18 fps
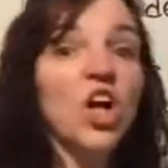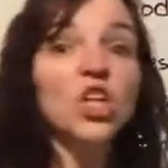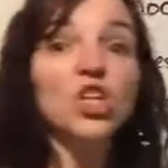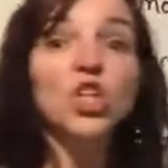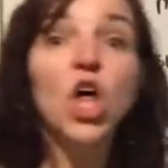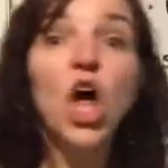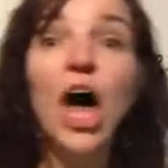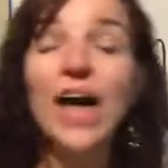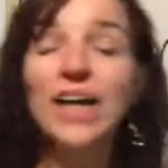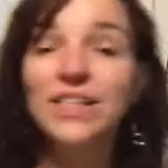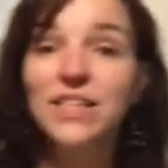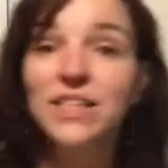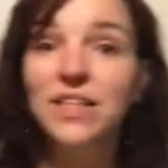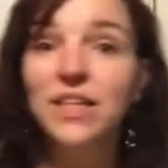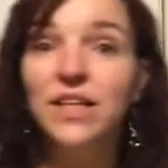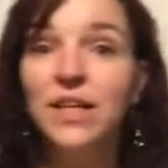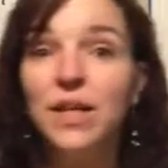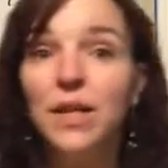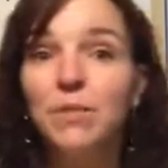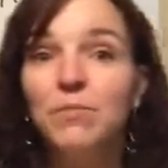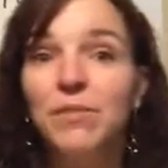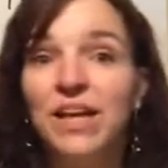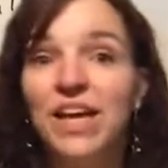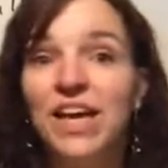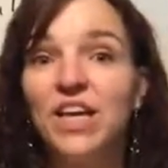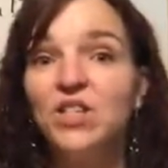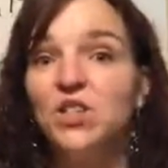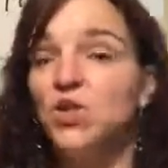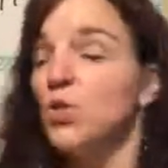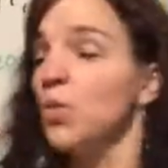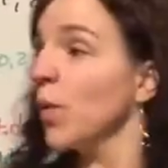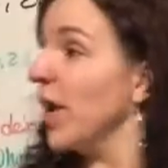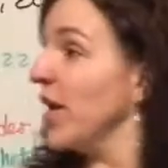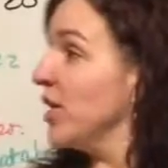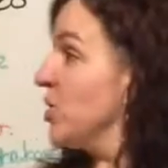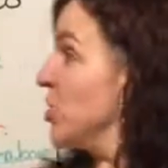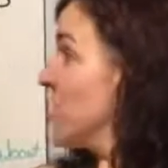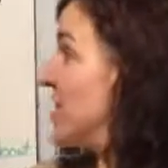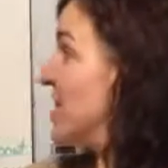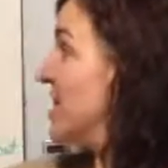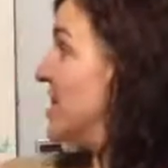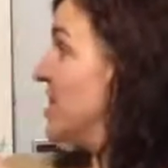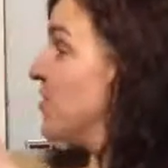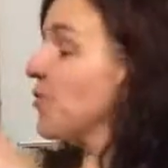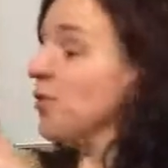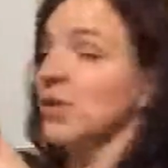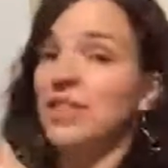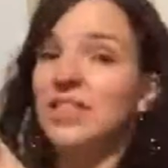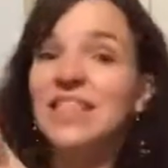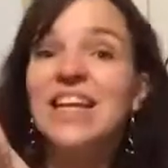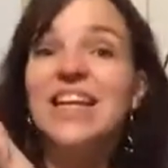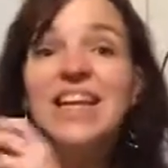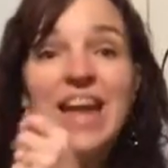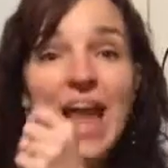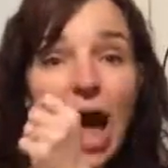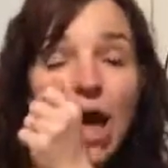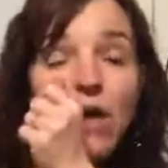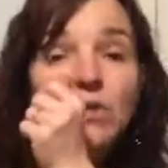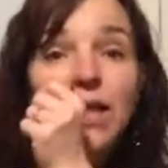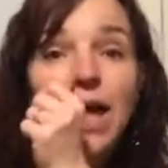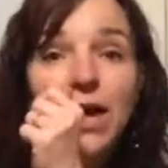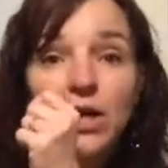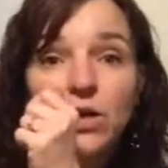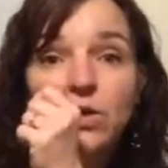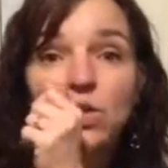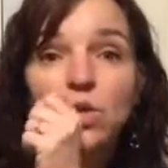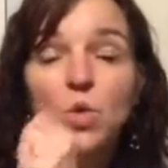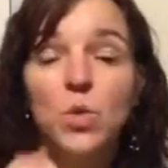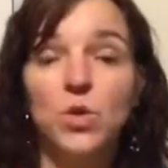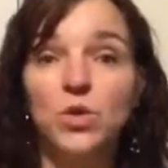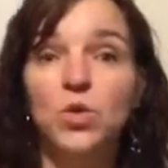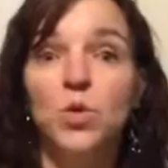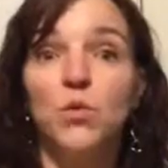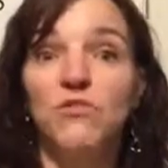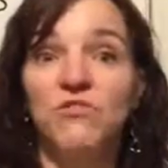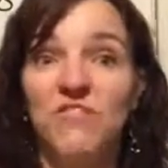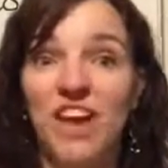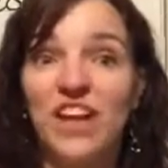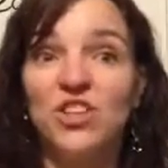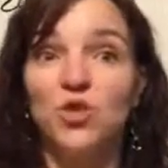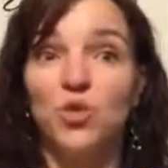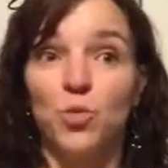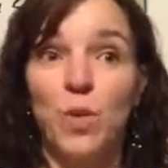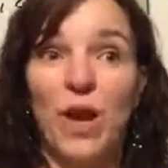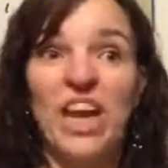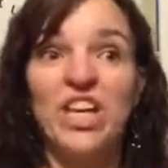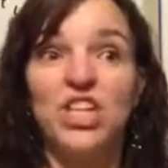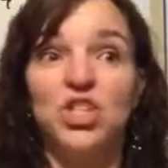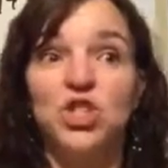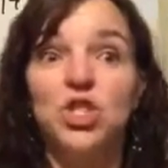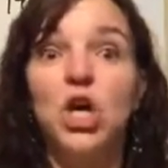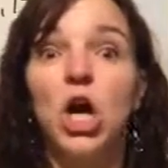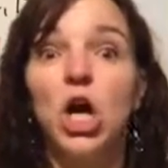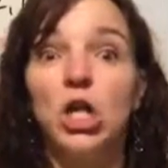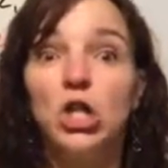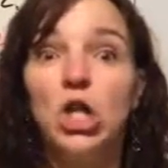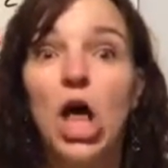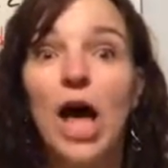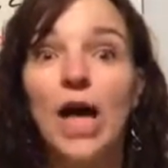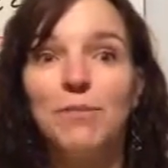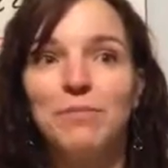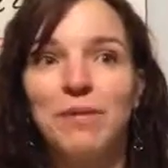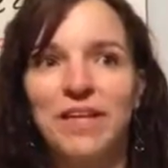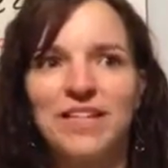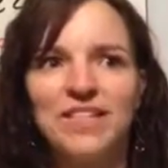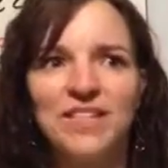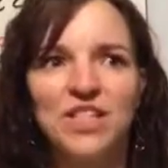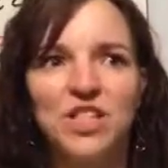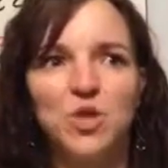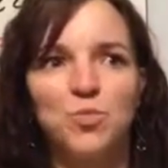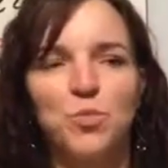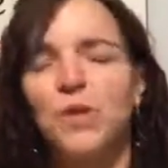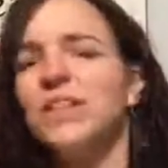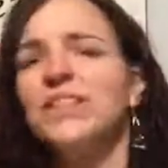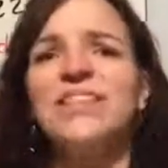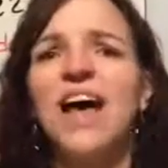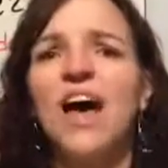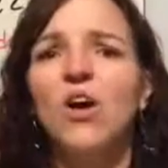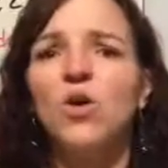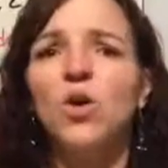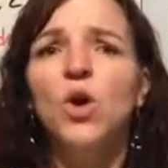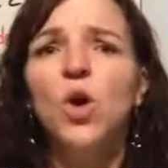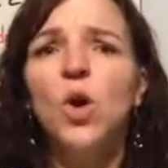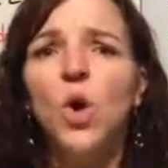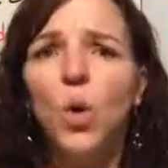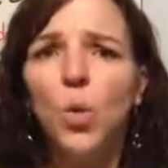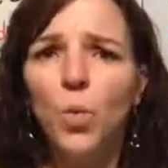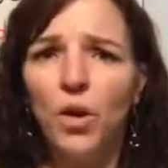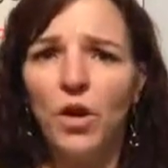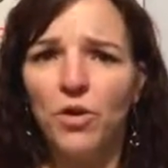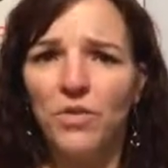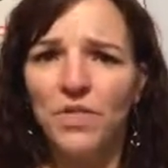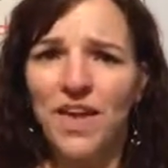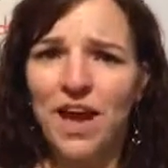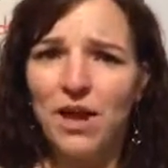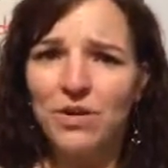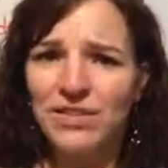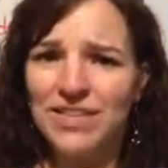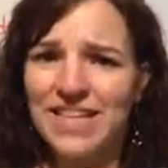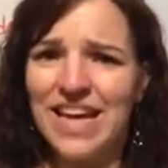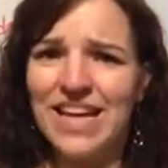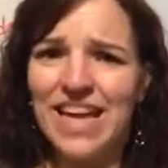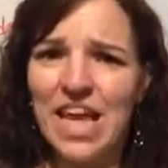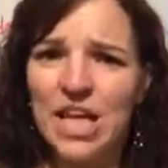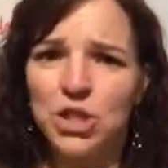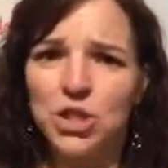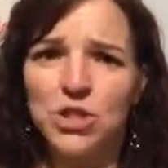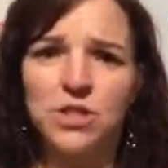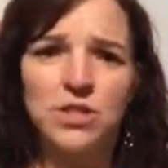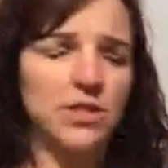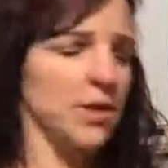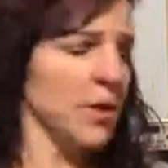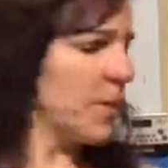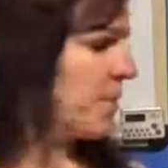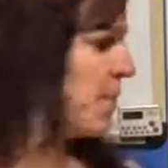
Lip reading: a lot because the range is the difference, and an outlier is going to affect the range a lot because it spreads out where are the outside edges.